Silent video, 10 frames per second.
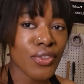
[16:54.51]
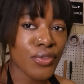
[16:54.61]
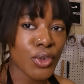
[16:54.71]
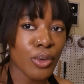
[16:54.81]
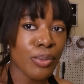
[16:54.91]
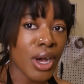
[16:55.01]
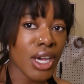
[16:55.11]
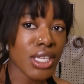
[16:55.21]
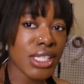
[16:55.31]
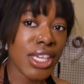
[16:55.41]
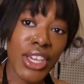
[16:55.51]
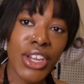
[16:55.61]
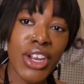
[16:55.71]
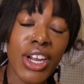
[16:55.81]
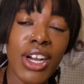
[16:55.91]
full box
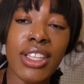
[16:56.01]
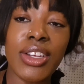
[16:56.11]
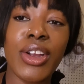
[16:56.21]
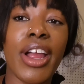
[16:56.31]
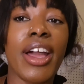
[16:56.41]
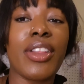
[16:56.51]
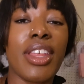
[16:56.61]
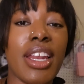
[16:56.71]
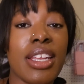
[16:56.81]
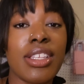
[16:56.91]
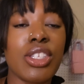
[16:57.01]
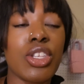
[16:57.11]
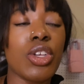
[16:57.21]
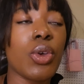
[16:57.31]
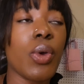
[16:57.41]
here on the ground that I need to
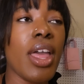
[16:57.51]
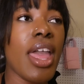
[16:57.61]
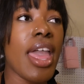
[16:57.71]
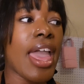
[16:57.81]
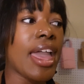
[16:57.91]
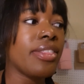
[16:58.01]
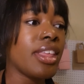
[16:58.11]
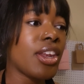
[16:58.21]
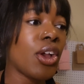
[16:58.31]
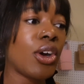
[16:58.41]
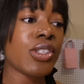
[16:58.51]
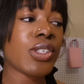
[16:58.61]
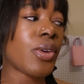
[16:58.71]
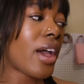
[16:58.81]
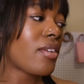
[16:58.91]
do, and then I
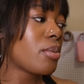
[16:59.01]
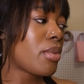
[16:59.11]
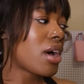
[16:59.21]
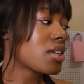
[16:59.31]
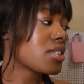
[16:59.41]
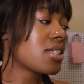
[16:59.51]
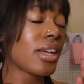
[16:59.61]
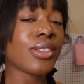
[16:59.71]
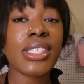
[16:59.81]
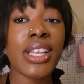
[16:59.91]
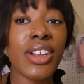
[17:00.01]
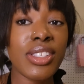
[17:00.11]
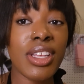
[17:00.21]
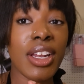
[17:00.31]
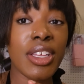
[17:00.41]
also have the box downstairs
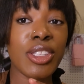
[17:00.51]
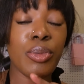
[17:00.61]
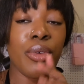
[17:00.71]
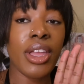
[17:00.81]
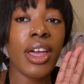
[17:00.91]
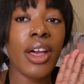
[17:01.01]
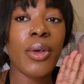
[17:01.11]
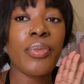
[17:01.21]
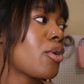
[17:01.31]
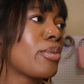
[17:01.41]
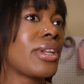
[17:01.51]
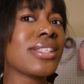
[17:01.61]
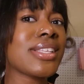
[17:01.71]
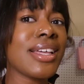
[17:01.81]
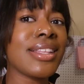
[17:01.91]
that I need to bring up, but
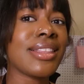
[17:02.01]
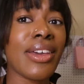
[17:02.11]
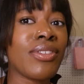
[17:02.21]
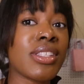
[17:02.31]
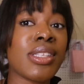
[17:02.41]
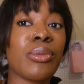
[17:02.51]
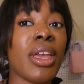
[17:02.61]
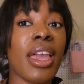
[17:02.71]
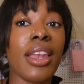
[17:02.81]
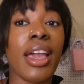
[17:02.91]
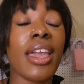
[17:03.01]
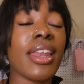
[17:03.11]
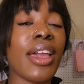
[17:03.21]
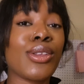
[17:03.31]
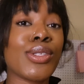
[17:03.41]
it's like 11 something at night
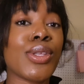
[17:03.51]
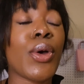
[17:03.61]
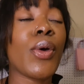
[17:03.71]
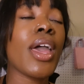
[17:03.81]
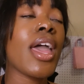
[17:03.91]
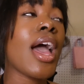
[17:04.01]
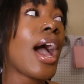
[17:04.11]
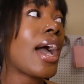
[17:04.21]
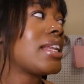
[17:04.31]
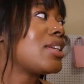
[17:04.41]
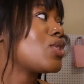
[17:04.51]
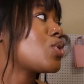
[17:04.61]
now, so I need